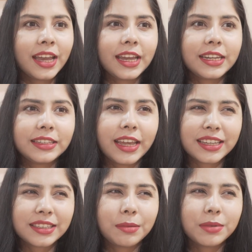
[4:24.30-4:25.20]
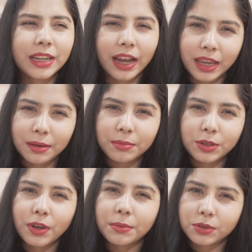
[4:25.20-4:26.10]
It takes some time
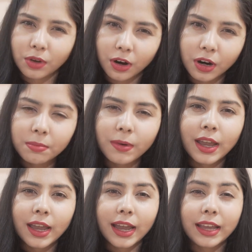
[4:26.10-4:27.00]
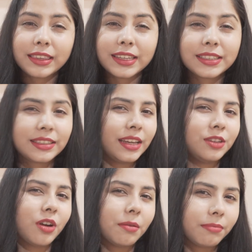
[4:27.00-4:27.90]
to absorb, and the
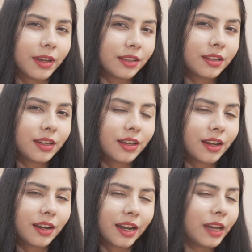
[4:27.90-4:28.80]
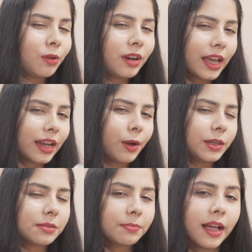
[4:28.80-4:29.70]
scent of it. I don't like how
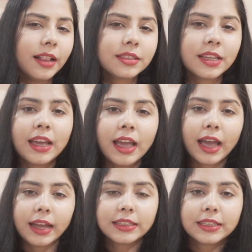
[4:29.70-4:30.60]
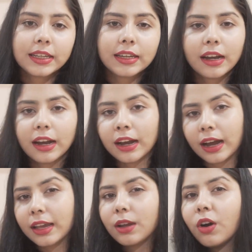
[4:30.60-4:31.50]
it smells. And see,
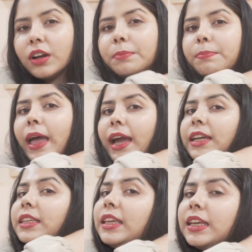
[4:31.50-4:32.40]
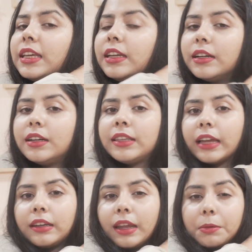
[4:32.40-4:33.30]
I got acne here
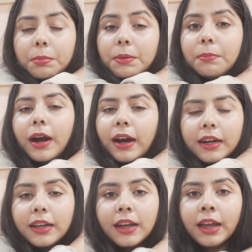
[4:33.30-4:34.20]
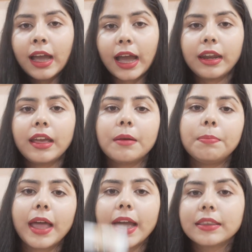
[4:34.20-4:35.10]
that left me mark, and I
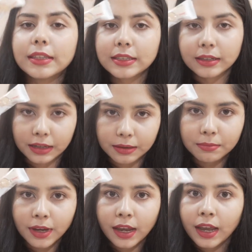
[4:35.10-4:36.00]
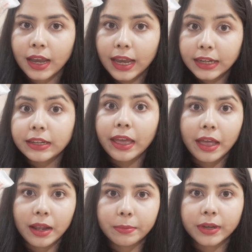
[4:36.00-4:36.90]
applied this cream. It
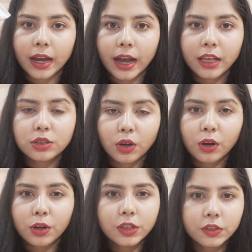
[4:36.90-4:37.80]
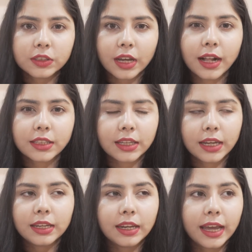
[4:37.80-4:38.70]
helped. I saw good results
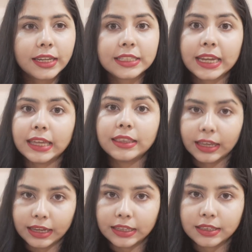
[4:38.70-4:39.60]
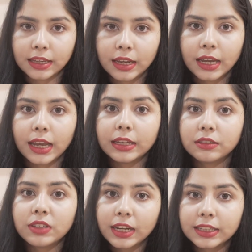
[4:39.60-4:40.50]
in like 10 days.
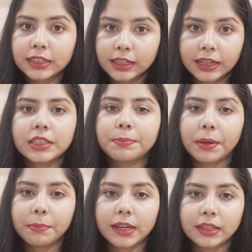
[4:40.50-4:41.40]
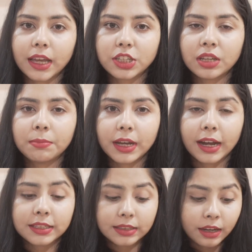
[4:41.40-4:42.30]
It really targets pigmentation
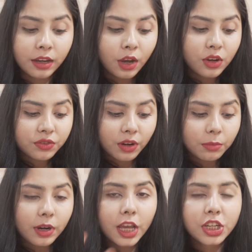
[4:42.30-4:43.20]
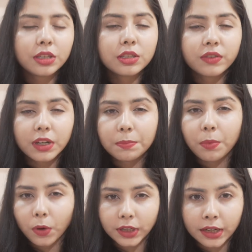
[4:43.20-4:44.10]
because the formulation is very
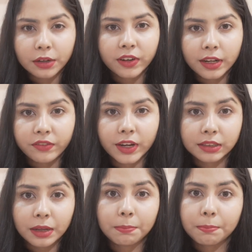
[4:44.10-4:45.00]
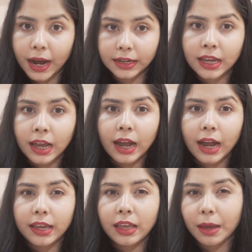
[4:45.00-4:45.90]
potent and very effective. But
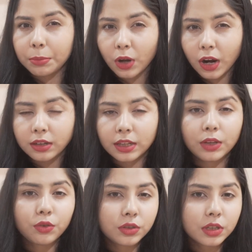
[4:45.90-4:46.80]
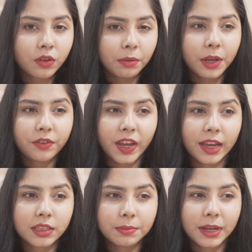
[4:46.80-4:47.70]
I have not used this for my
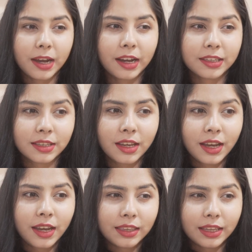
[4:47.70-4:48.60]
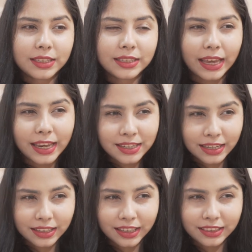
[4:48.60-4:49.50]
face because the scent
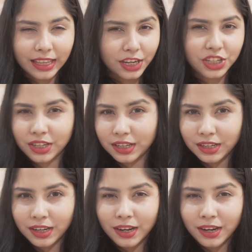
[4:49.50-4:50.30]
and the texture.